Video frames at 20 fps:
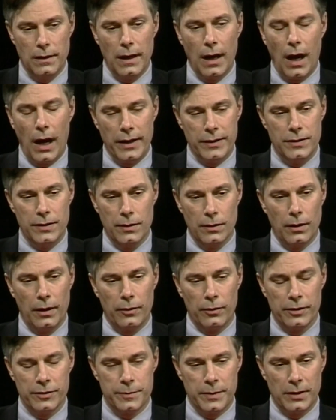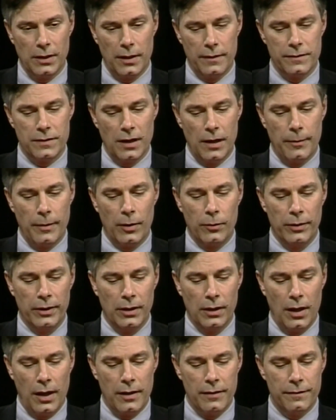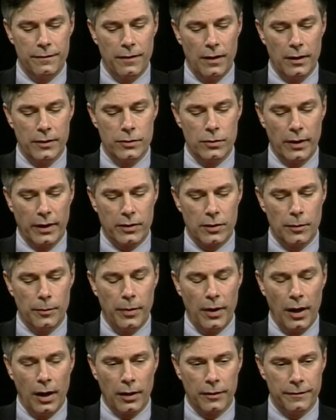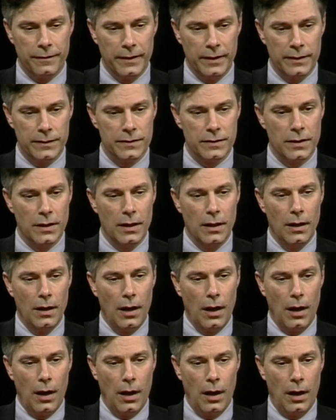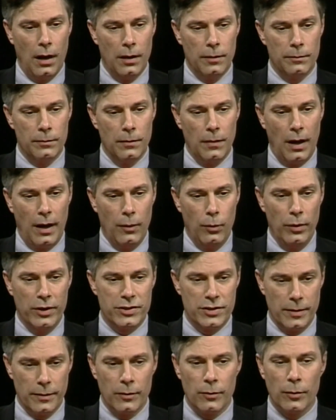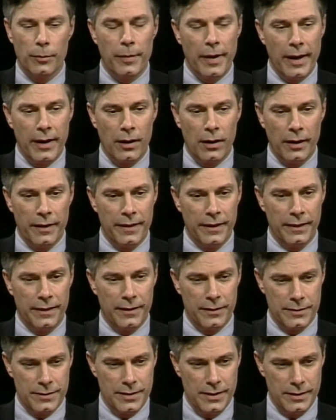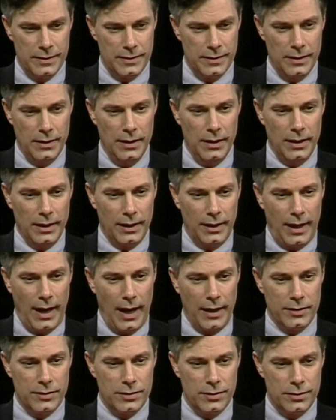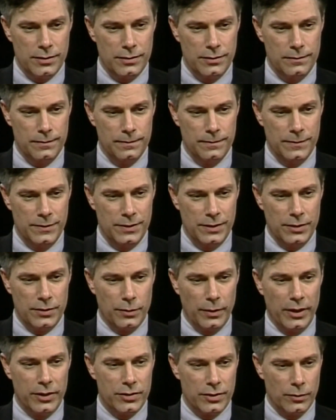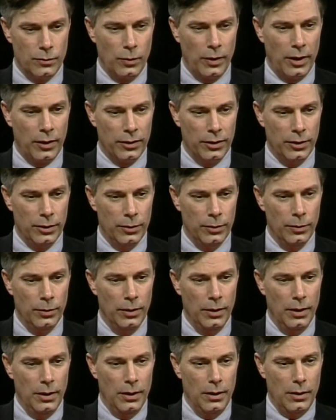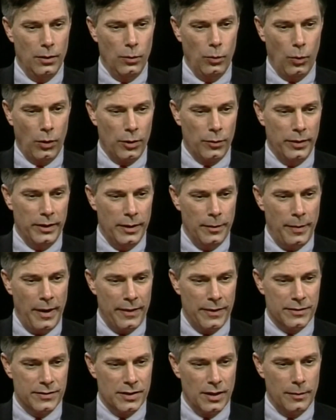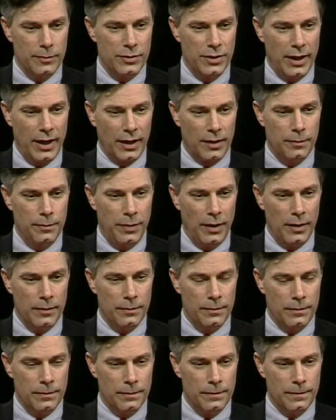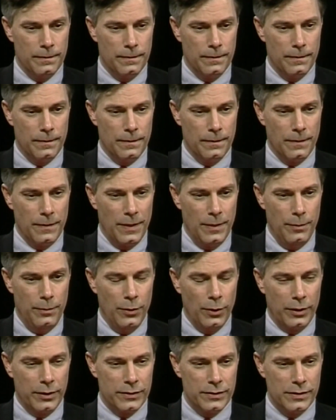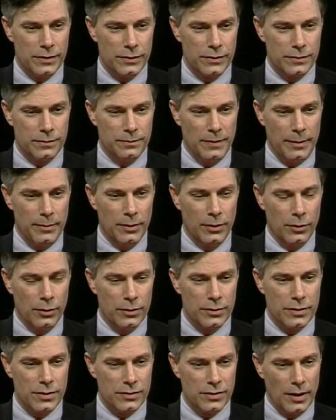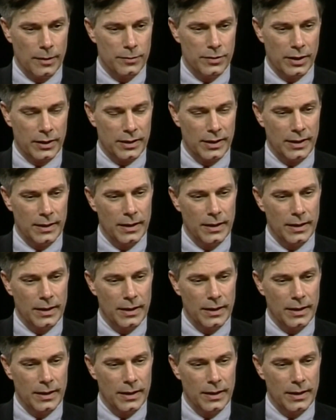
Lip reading: Yeah, I do. I really spend a lot of time. I read a lot of director biographies. I wish some of them were better. I think there's this catch situation where you want to read about the subject, but the book isn't as maybe good as the subject.